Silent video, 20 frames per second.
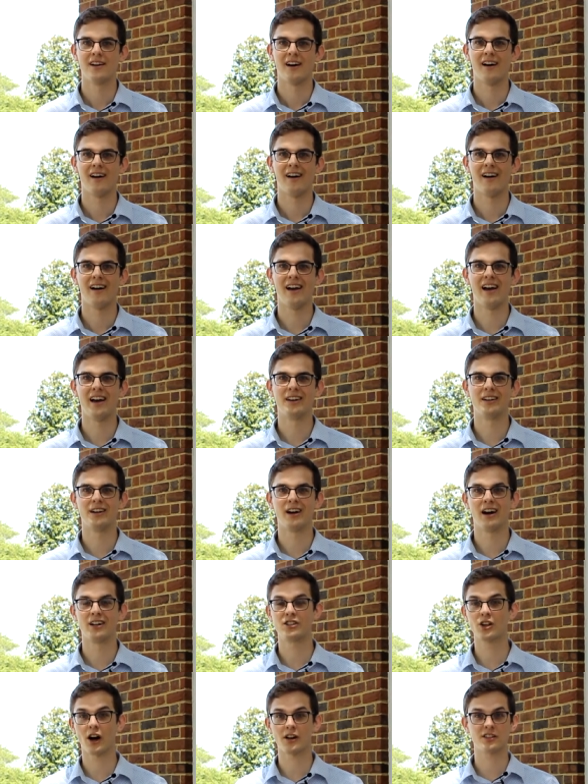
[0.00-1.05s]
and
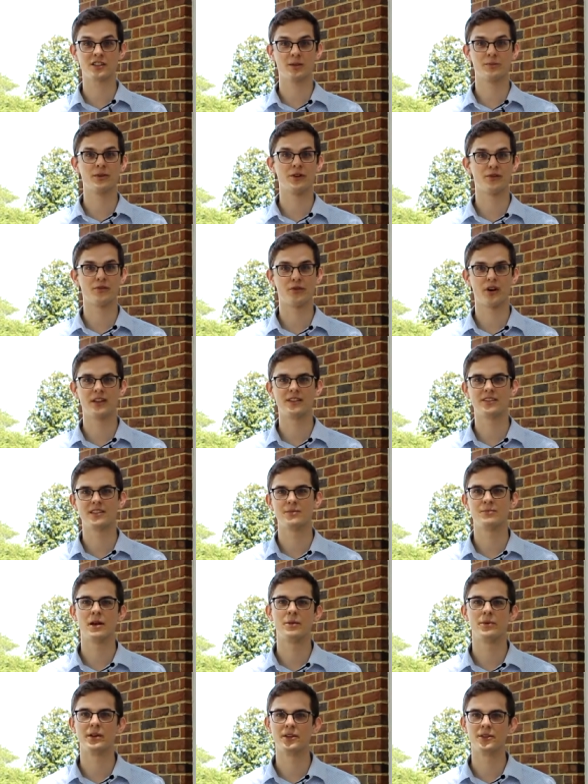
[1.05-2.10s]
talk to some of your friends that
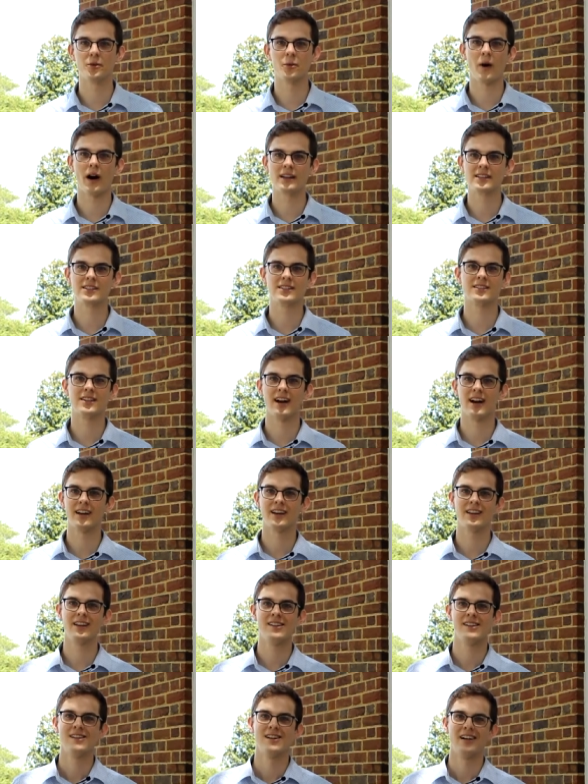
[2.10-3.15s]
may be in the Wine
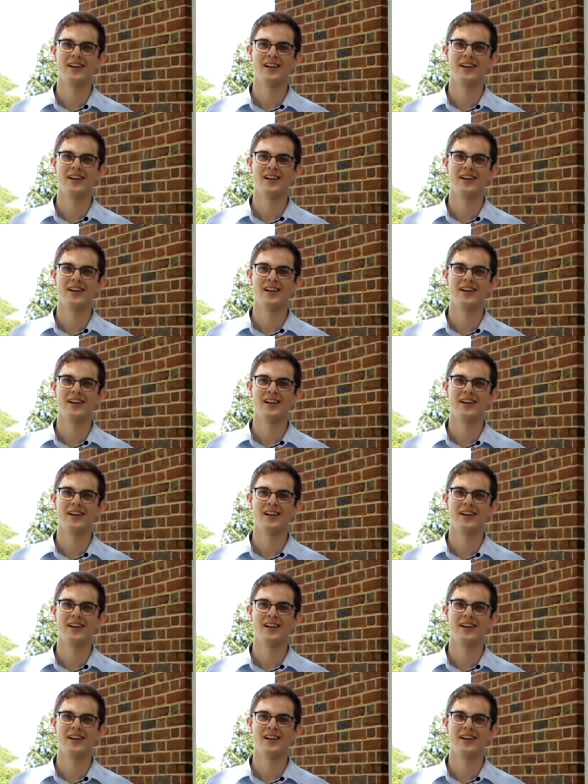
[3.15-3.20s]
Society,